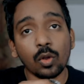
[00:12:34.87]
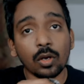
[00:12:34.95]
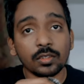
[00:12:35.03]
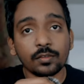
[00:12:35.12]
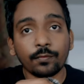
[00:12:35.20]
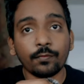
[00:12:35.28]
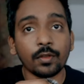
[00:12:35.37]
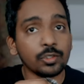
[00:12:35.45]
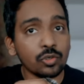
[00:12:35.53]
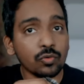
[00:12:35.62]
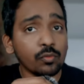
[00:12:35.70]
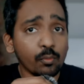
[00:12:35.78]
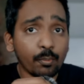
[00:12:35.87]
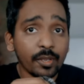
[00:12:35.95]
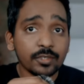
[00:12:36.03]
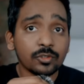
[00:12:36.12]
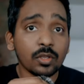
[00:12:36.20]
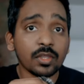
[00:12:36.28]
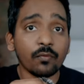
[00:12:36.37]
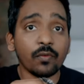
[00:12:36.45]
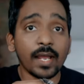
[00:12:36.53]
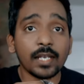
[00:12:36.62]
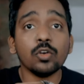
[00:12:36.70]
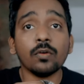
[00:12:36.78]
loss for you based on the
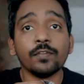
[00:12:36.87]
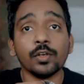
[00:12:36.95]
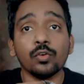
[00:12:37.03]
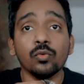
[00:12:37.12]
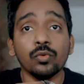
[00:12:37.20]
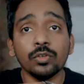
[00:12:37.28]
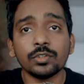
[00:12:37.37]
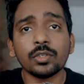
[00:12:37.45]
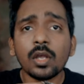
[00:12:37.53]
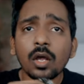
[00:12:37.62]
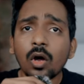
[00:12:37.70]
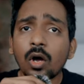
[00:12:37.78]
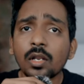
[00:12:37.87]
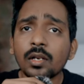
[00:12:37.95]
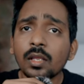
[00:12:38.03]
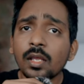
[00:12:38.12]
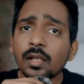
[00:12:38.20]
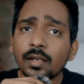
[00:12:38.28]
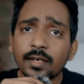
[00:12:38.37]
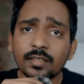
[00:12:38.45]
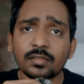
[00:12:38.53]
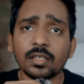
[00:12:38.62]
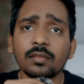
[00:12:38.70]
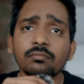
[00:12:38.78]
value of the goods. Or let
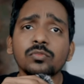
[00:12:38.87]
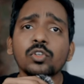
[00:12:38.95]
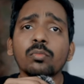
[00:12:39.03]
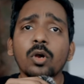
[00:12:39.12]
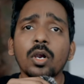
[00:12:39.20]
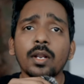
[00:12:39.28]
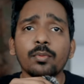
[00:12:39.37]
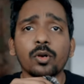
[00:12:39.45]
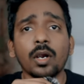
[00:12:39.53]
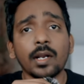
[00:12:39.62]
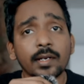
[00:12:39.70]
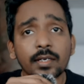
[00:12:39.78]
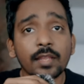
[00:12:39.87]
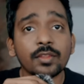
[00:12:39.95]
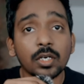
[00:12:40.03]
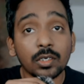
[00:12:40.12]
us say you bought a product and